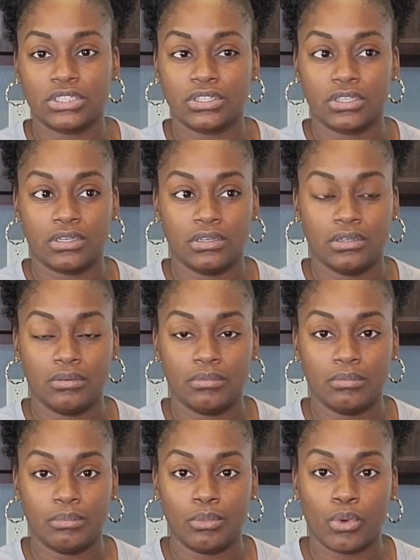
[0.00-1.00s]
to the
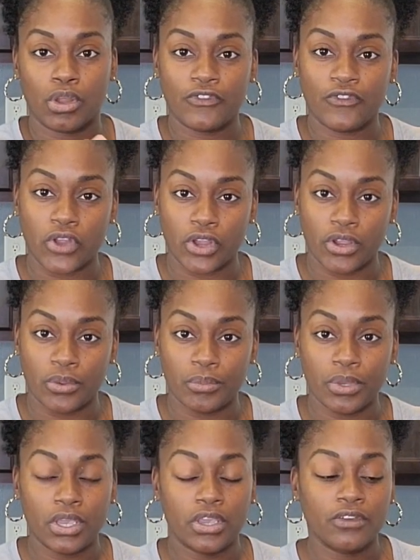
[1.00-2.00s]
more
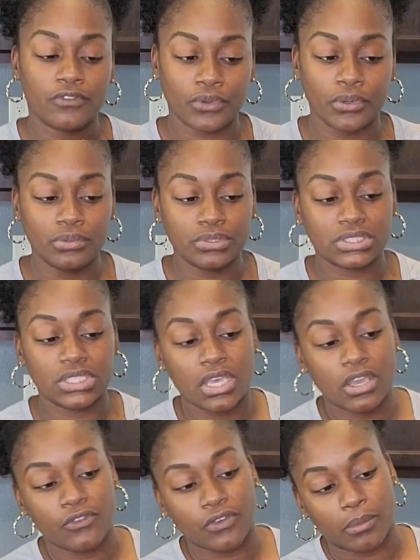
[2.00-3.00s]
firm fruits,
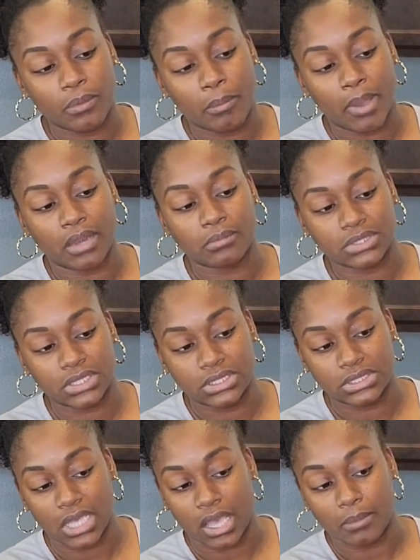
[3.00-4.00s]
from the bottom to the
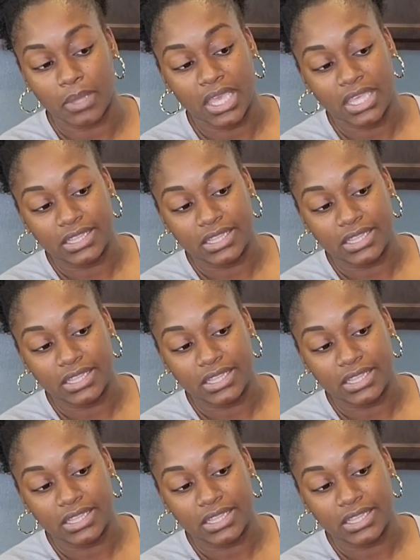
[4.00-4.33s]
top.